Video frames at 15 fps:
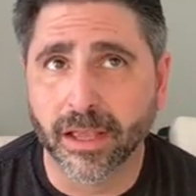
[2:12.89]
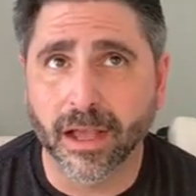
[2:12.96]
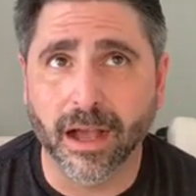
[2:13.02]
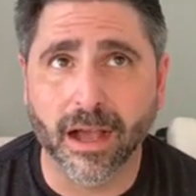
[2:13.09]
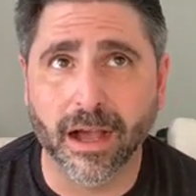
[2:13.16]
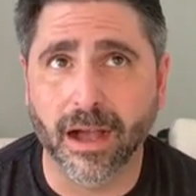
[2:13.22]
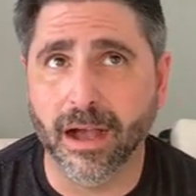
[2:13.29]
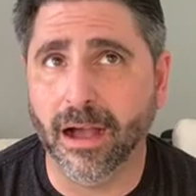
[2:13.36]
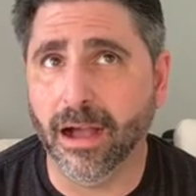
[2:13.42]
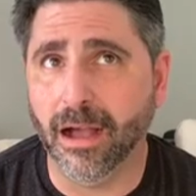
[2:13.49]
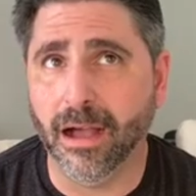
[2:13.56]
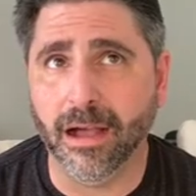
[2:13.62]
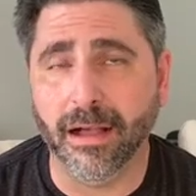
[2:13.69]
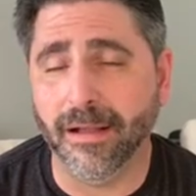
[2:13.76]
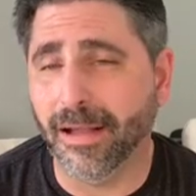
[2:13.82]

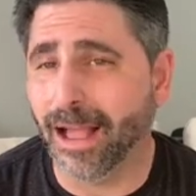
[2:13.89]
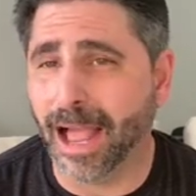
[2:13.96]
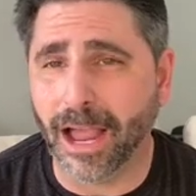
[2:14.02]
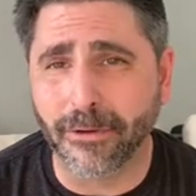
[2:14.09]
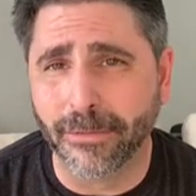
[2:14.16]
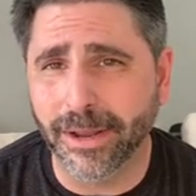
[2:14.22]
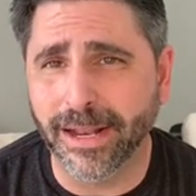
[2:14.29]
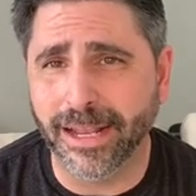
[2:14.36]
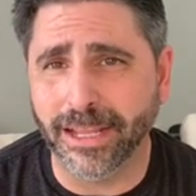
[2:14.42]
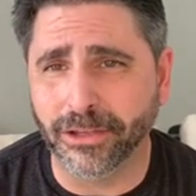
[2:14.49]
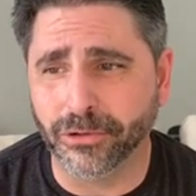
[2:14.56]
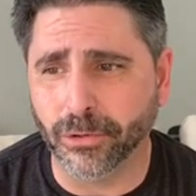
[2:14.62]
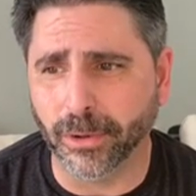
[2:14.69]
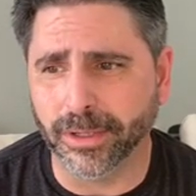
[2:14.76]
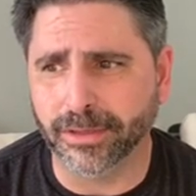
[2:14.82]
I really
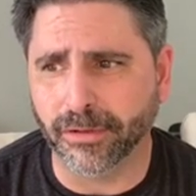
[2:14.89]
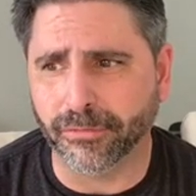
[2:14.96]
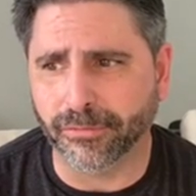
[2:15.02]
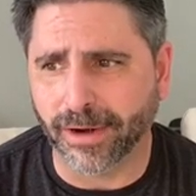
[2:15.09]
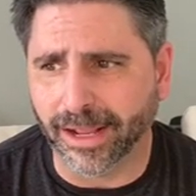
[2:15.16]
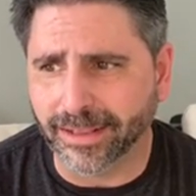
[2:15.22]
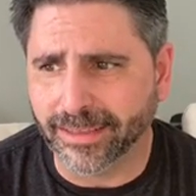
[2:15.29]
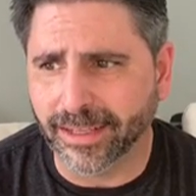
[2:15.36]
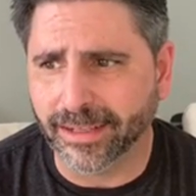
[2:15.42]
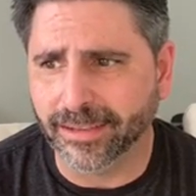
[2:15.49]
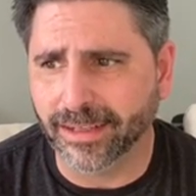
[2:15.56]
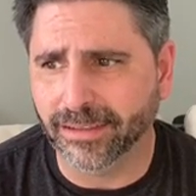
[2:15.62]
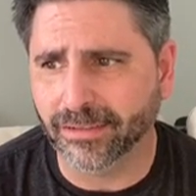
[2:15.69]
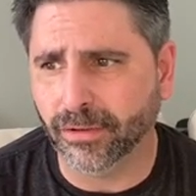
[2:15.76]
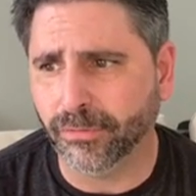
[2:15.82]
enjoyed the
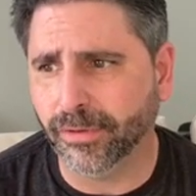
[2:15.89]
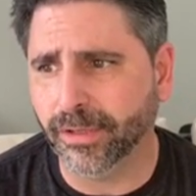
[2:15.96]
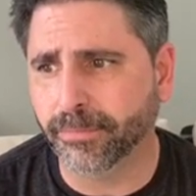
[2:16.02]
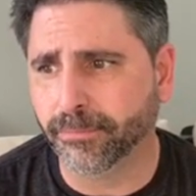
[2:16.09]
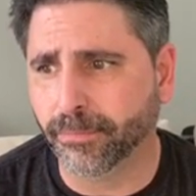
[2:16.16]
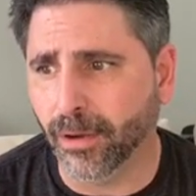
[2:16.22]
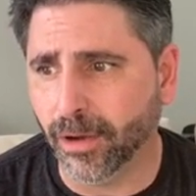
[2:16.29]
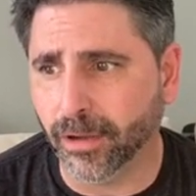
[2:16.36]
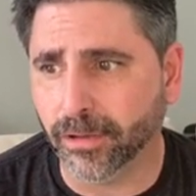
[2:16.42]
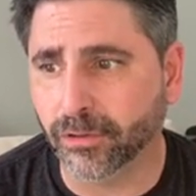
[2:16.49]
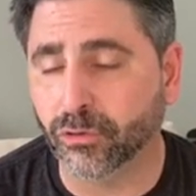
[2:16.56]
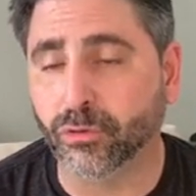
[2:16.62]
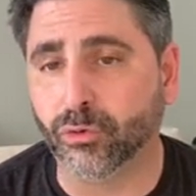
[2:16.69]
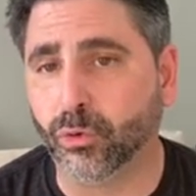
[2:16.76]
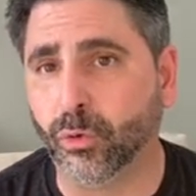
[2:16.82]
franticness of it,
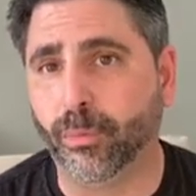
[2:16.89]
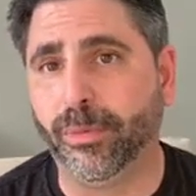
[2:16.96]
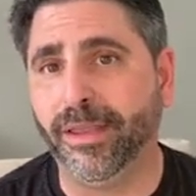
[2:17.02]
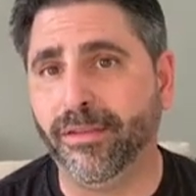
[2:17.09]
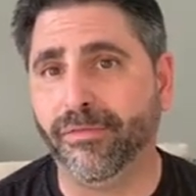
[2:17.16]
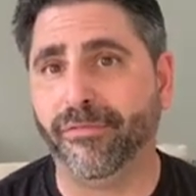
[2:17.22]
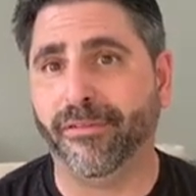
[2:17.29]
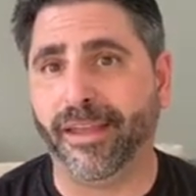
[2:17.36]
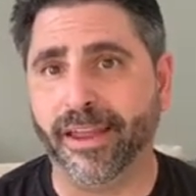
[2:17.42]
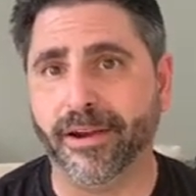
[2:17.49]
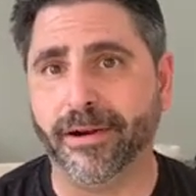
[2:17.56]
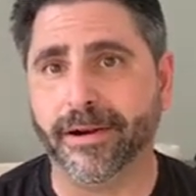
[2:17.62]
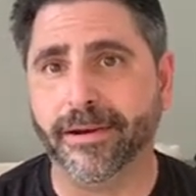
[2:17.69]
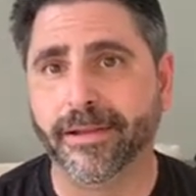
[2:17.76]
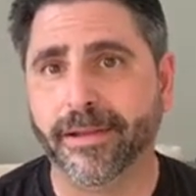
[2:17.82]
but to be fair,